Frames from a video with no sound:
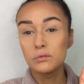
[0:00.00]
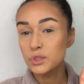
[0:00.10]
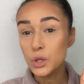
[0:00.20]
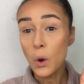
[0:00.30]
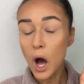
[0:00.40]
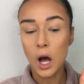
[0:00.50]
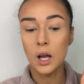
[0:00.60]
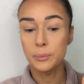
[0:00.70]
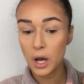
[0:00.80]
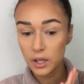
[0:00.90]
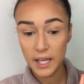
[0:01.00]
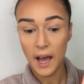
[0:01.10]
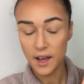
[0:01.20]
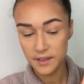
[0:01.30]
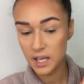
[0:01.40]
to her. But
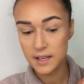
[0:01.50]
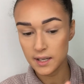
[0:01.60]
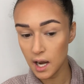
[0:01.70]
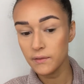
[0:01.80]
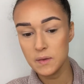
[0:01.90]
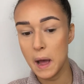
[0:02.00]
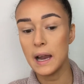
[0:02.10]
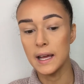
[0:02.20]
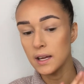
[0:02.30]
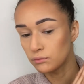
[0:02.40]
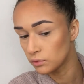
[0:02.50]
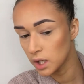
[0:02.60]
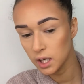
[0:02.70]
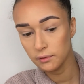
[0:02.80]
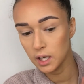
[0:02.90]
yeah, I think it's a lovely palette,
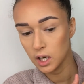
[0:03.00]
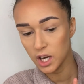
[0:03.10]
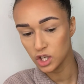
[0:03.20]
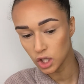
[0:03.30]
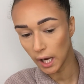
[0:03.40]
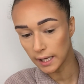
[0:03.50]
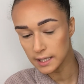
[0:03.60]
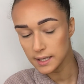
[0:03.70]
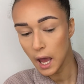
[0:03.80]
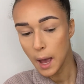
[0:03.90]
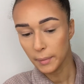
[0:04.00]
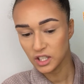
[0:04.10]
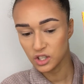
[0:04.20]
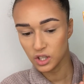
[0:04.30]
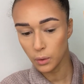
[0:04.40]
really, really nice shades, but I
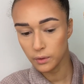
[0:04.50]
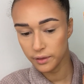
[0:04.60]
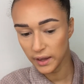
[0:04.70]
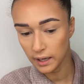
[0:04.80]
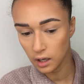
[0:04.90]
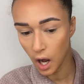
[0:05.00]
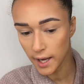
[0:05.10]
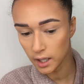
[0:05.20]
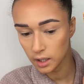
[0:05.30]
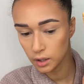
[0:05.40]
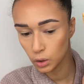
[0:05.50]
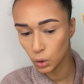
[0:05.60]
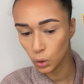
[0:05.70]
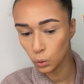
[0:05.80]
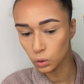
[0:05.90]
just don't think, like,
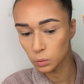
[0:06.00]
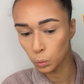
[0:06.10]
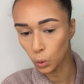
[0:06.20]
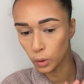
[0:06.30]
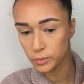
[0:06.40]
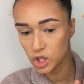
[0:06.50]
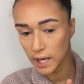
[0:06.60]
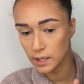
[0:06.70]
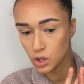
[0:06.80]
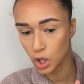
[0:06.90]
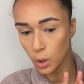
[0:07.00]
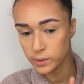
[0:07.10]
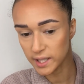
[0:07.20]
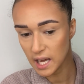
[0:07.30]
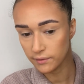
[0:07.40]
cool and warm shades go
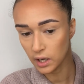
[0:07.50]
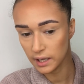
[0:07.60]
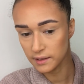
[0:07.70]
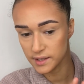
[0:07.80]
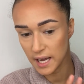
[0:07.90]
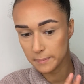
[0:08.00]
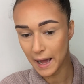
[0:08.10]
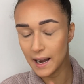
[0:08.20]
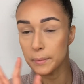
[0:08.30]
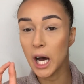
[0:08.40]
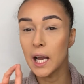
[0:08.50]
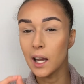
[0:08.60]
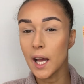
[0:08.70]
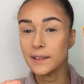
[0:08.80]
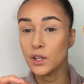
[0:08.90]
together in the same palette. But I
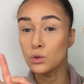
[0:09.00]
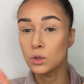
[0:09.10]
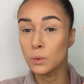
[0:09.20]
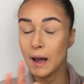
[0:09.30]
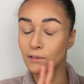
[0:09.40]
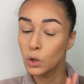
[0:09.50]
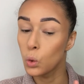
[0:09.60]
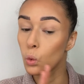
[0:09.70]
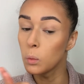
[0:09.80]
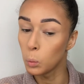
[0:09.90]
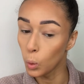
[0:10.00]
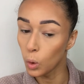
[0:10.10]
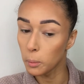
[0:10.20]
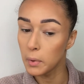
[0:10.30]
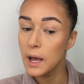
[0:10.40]
like that you do have cool and
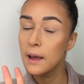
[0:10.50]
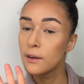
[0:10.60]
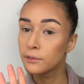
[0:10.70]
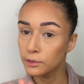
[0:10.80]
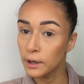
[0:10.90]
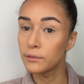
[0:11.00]
warm for